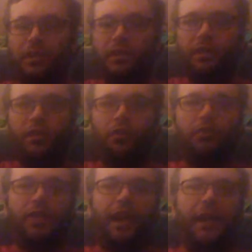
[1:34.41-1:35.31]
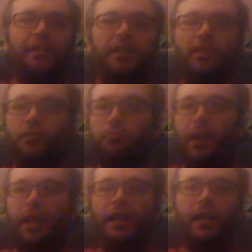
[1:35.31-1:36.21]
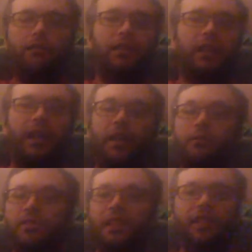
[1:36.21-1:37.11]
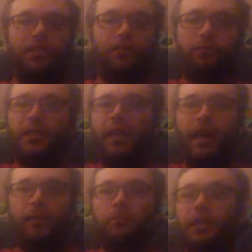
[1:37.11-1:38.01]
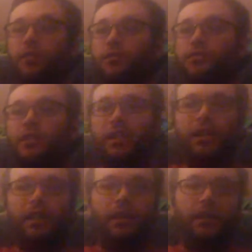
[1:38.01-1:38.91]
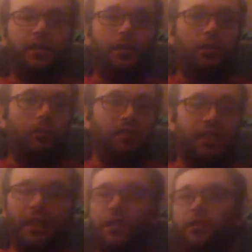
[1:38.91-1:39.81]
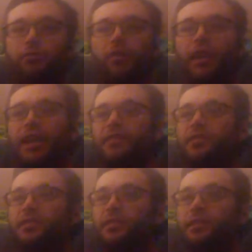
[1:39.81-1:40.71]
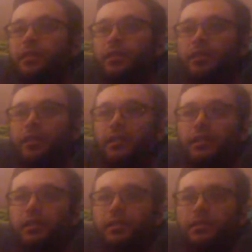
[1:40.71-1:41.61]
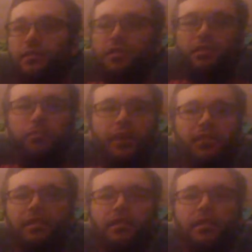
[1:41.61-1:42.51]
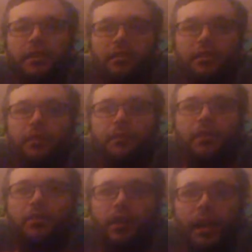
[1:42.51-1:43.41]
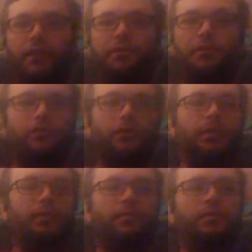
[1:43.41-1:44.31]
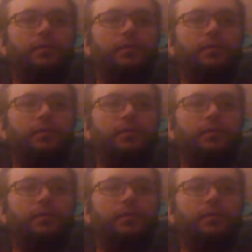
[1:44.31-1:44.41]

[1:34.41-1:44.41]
You had dinner made every night. I was eating 3 hot meals. I was getting good rest. Just basically living life, sort of.